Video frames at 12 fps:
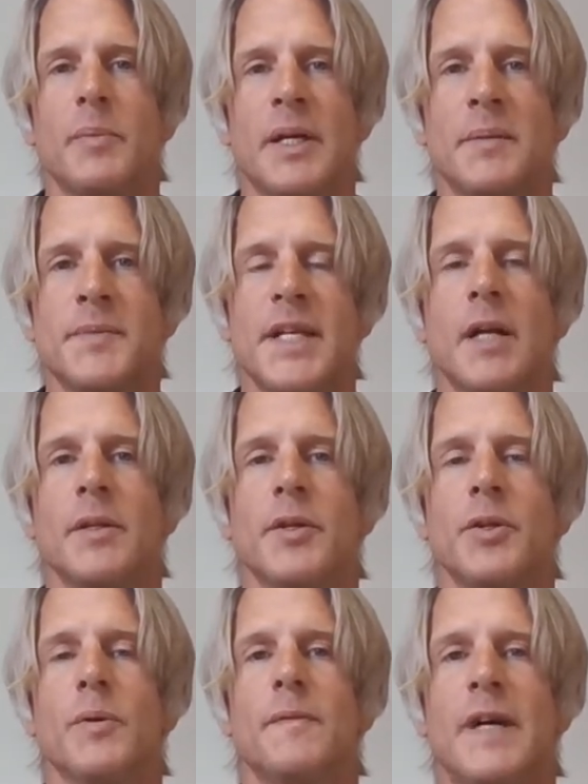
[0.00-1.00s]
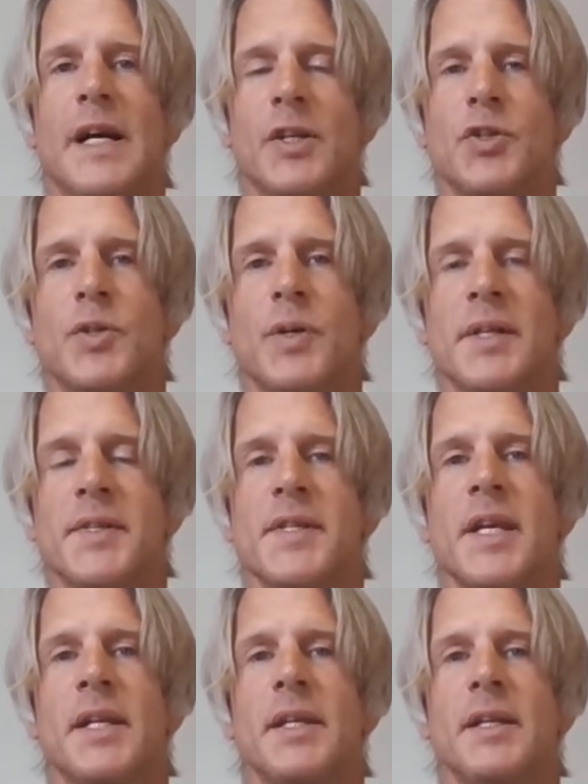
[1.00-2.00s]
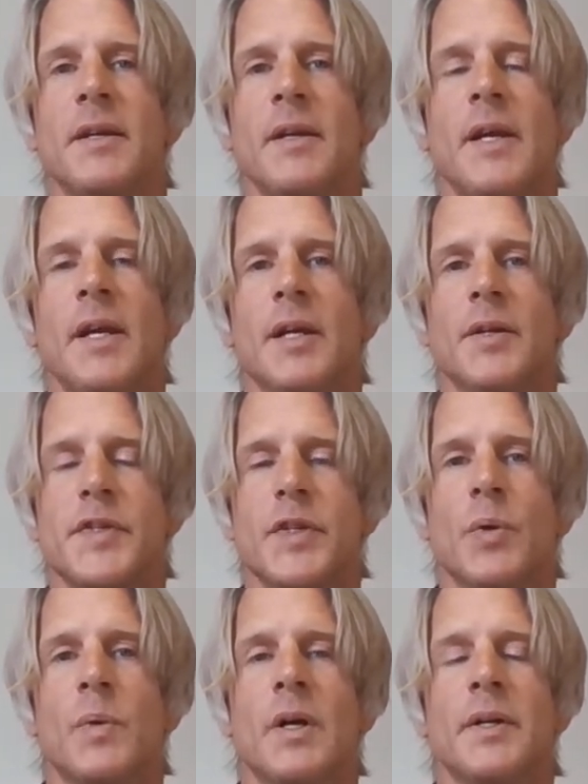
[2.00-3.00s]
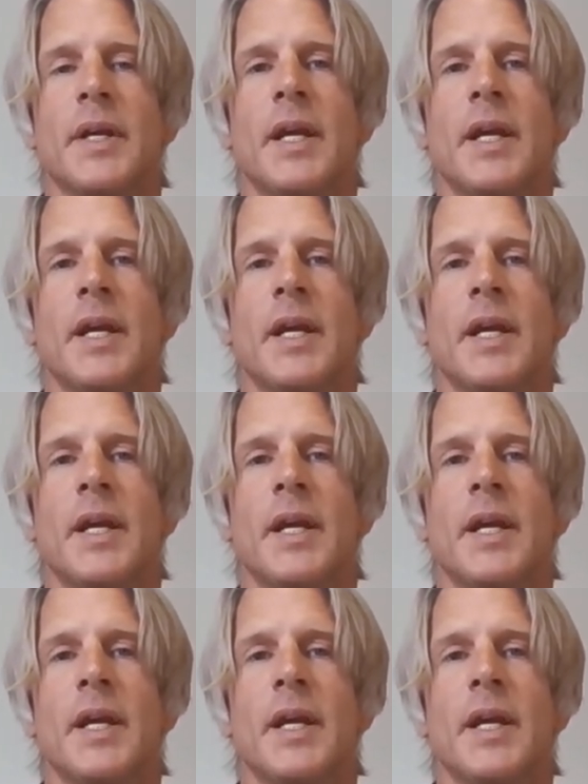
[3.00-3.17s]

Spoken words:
but I'm telling you, if I can transcend it and so on